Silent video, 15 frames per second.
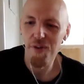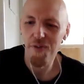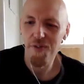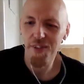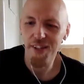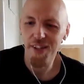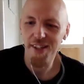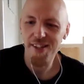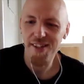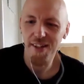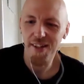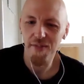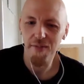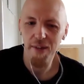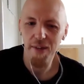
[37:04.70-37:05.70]
for this
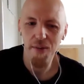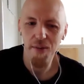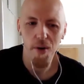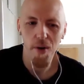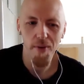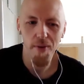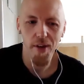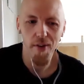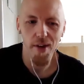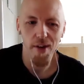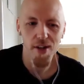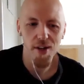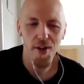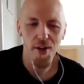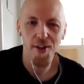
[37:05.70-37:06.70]
of me roaming
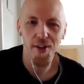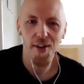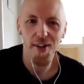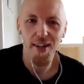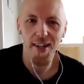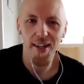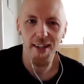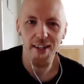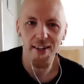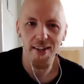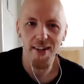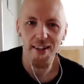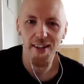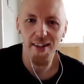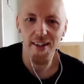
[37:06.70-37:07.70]
around Tokyo the other
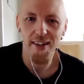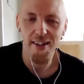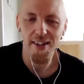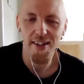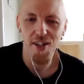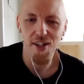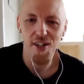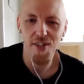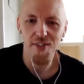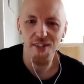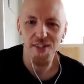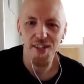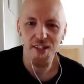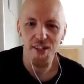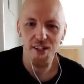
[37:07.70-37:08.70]
night that I did just for
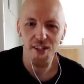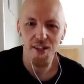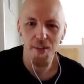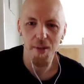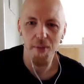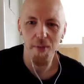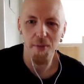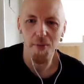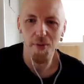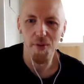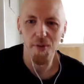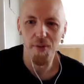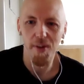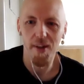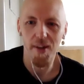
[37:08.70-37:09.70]
this, so that people do
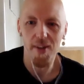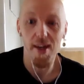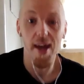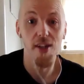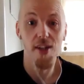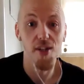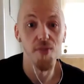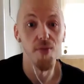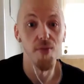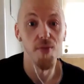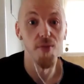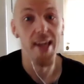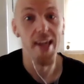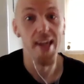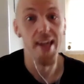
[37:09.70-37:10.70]
realize I actually
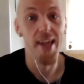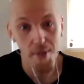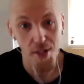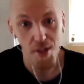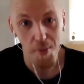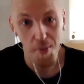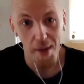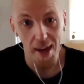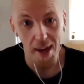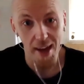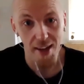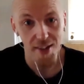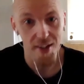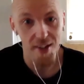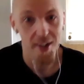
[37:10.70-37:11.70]
really am in Japan.
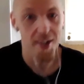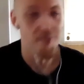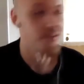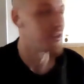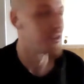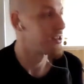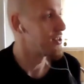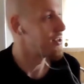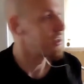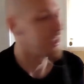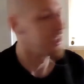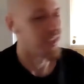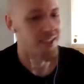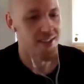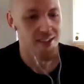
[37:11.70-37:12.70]
It's not like I'm just
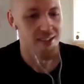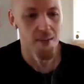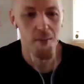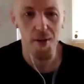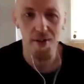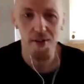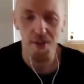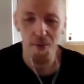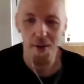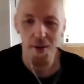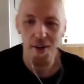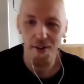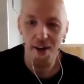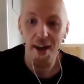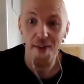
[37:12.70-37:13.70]
sitting somewhere in the
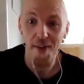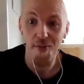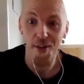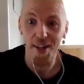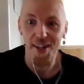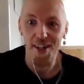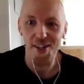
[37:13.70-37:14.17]
world. I am really in